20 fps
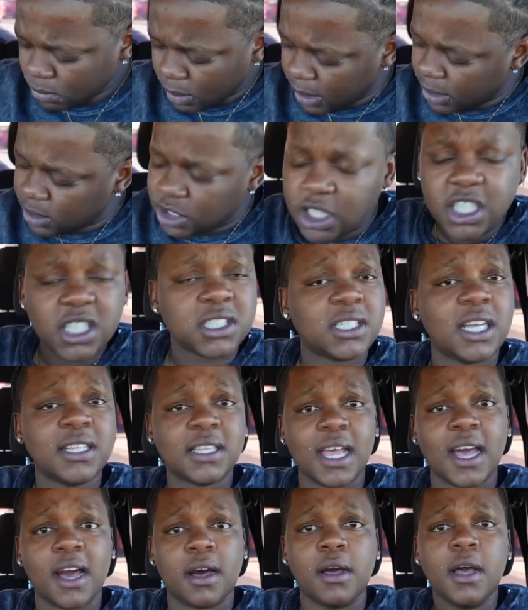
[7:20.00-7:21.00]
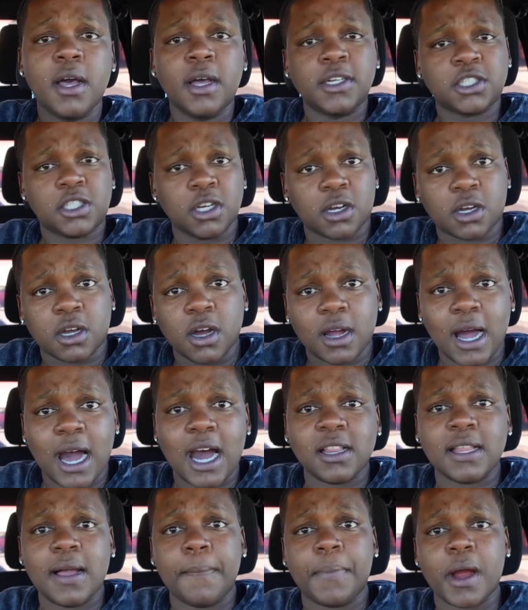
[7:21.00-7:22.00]
And she'll sit there, she'll cook
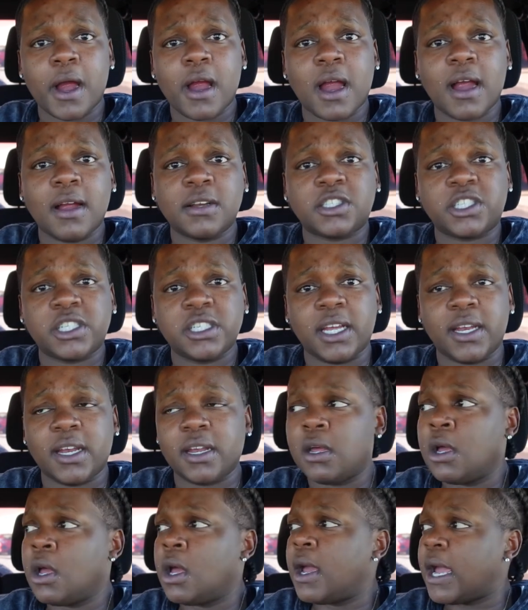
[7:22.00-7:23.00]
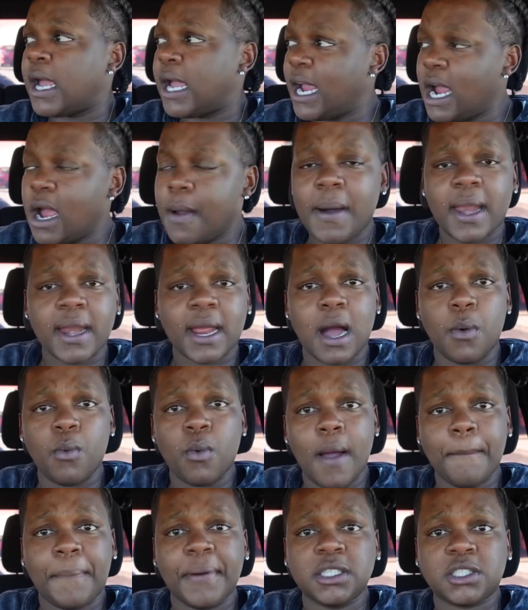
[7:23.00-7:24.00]
all that bread. She did it. Everybody got
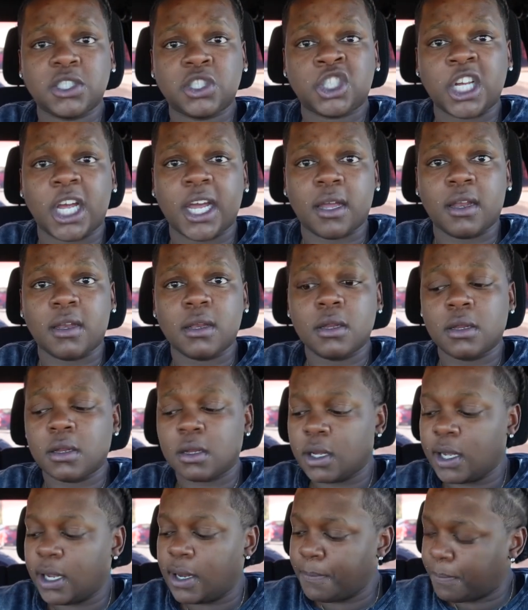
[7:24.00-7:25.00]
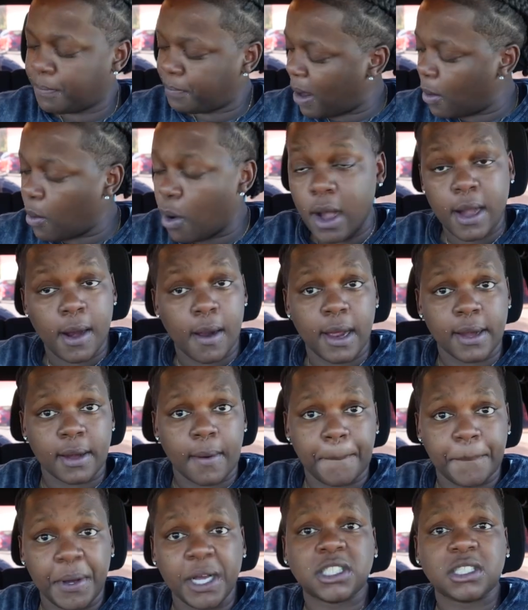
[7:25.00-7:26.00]
one piece of chicken, and
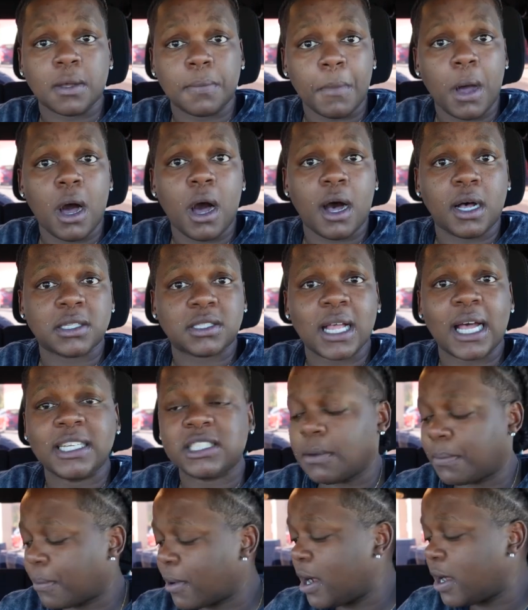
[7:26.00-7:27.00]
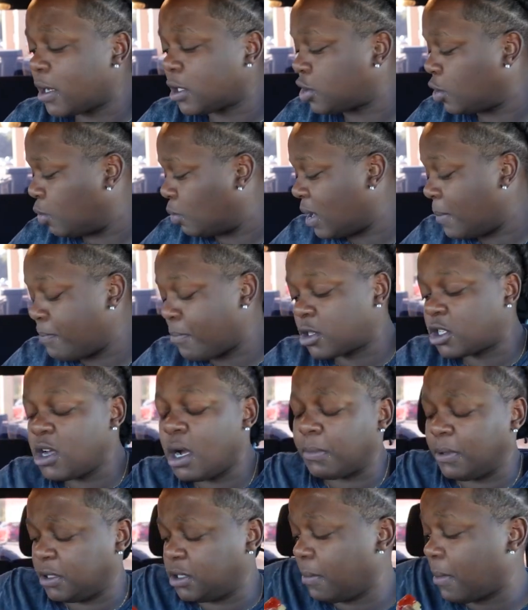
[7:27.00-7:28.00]
a piece of slice of bread or two. It
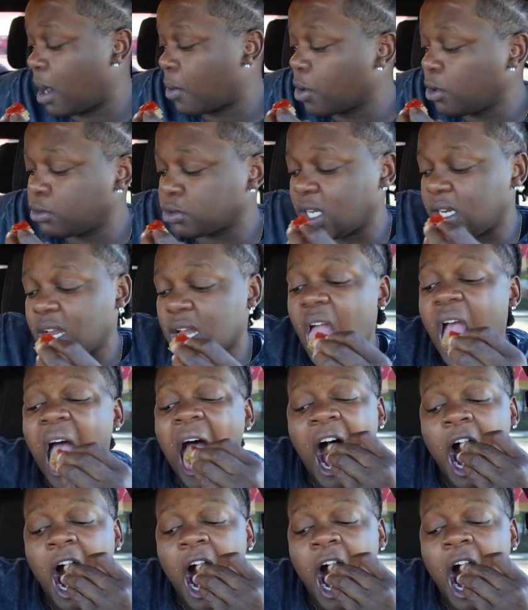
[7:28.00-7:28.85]
took me to my roots. It did it.